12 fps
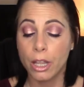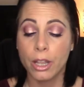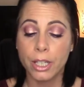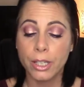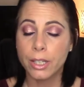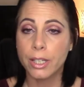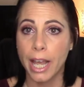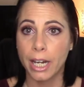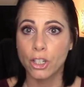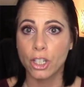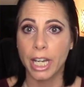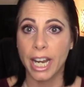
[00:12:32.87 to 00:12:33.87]
This is
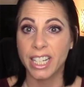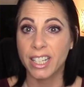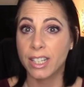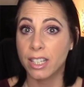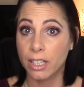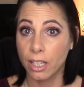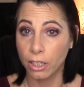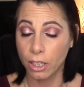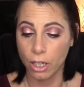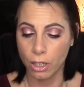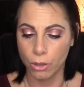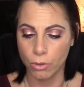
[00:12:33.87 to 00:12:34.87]
actually a
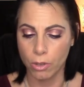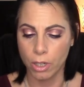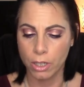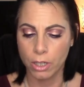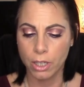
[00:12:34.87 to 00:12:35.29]
silicone